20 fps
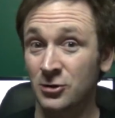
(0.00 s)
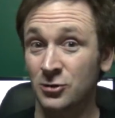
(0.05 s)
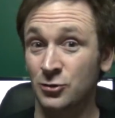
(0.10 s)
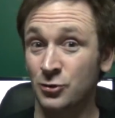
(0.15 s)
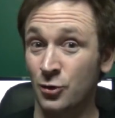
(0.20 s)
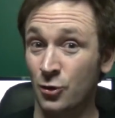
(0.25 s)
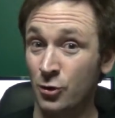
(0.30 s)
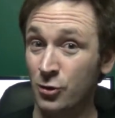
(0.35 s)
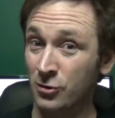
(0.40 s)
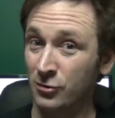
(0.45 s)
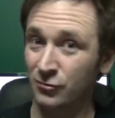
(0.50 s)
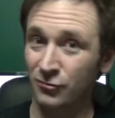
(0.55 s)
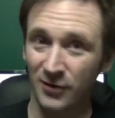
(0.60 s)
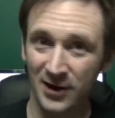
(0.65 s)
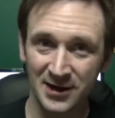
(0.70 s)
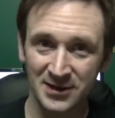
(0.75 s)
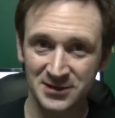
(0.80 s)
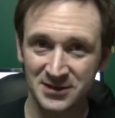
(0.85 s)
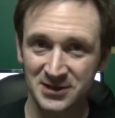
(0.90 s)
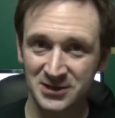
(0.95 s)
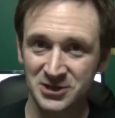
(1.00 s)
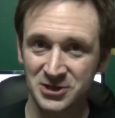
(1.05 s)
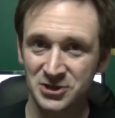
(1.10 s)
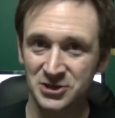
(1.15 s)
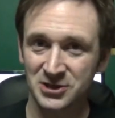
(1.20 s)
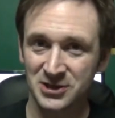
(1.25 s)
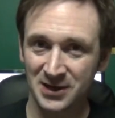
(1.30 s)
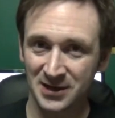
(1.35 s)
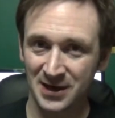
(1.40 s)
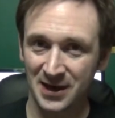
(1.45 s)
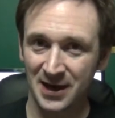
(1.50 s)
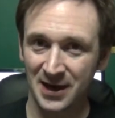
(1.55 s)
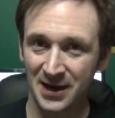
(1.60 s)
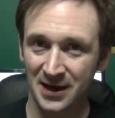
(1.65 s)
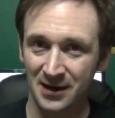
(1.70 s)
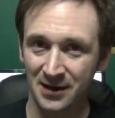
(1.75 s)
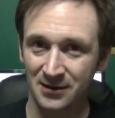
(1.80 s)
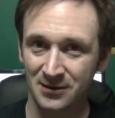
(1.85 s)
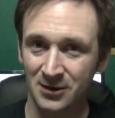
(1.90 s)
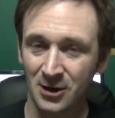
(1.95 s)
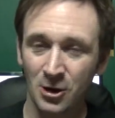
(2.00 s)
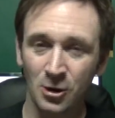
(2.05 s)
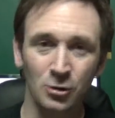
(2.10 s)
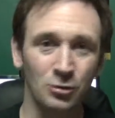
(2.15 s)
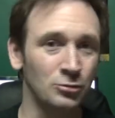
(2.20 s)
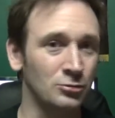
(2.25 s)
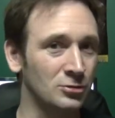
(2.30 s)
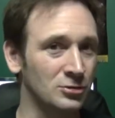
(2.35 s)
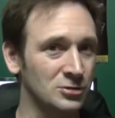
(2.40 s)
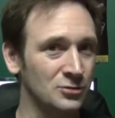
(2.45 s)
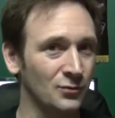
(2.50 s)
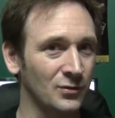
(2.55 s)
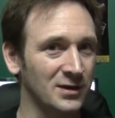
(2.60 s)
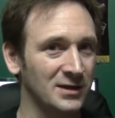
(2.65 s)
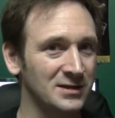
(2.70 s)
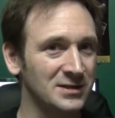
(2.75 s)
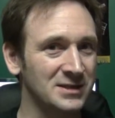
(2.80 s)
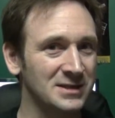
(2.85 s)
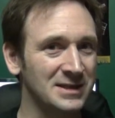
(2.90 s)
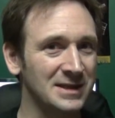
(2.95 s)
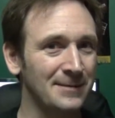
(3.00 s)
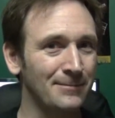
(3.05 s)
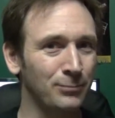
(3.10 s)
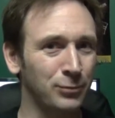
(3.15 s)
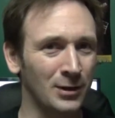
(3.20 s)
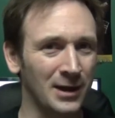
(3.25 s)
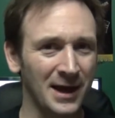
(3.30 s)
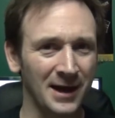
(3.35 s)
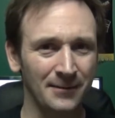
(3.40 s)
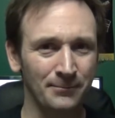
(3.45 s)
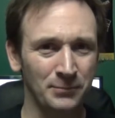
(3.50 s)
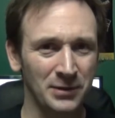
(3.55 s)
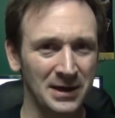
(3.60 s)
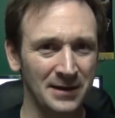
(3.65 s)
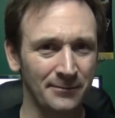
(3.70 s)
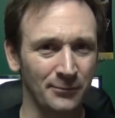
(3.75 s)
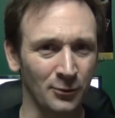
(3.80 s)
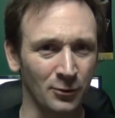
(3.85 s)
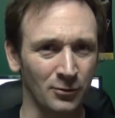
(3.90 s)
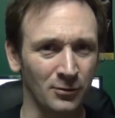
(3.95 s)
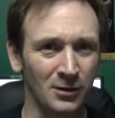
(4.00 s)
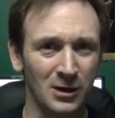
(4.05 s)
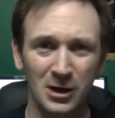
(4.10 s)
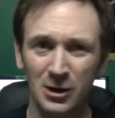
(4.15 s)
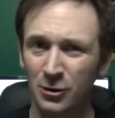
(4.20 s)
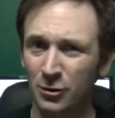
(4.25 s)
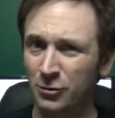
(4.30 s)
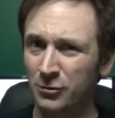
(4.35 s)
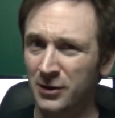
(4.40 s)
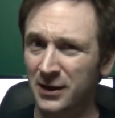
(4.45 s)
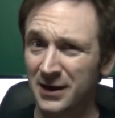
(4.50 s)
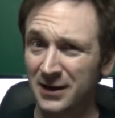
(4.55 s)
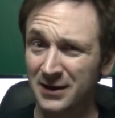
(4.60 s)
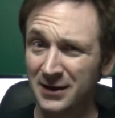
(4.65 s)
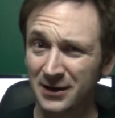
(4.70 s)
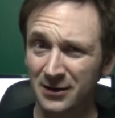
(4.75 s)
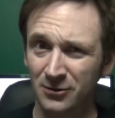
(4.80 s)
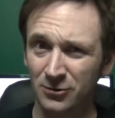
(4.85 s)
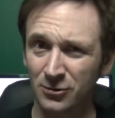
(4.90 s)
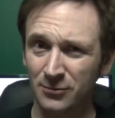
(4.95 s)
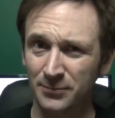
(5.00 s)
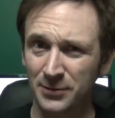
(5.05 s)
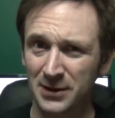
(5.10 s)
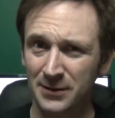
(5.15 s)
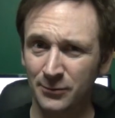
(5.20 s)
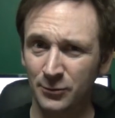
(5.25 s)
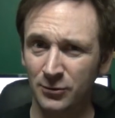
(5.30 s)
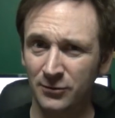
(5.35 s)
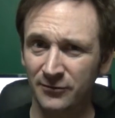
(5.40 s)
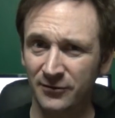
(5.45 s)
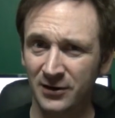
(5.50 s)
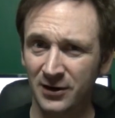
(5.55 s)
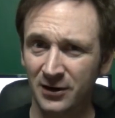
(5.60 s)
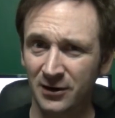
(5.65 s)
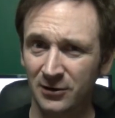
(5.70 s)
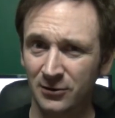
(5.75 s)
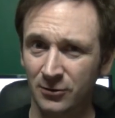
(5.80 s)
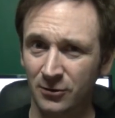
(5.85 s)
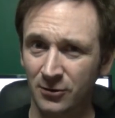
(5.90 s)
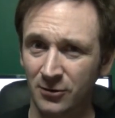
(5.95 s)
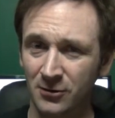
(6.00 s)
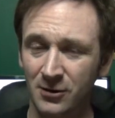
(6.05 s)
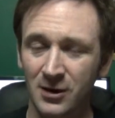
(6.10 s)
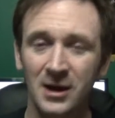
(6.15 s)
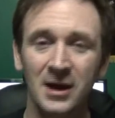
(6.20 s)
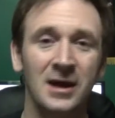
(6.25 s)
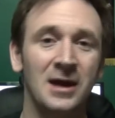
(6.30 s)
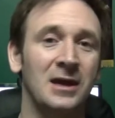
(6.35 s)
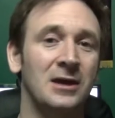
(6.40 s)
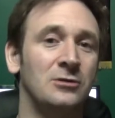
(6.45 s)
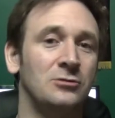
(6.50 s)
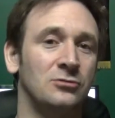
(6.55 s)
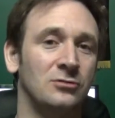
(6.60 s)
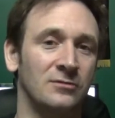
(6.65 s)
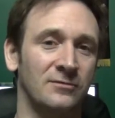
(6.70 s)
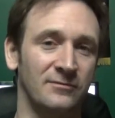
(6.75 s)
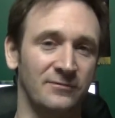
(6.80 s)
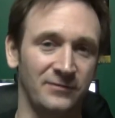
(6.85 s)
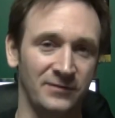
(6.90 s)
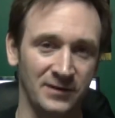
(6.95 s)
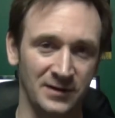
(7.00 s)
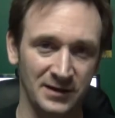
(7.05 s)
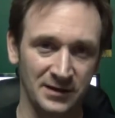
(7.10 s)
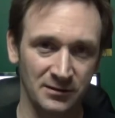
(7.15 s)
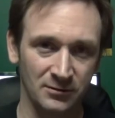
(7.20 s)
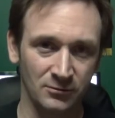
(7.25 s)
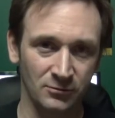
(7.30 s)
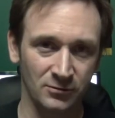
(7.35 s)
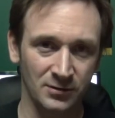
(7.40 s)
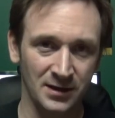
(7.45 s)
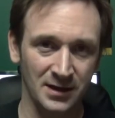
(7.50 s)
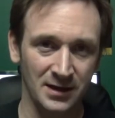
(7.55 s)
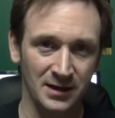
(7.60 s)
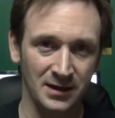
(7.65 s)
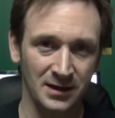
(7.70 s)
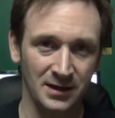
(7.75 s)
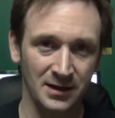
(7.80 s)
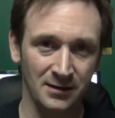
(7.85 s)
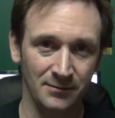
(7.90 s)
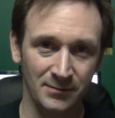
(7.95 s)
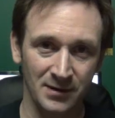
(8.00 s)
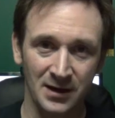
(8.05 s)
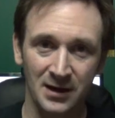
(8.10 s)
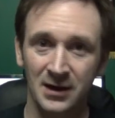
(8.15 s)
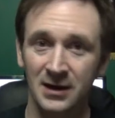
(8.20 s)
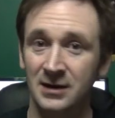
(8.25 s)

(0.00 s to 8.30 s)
You're a racist shithead who doesn't want to see black people or any other people of color in your video game,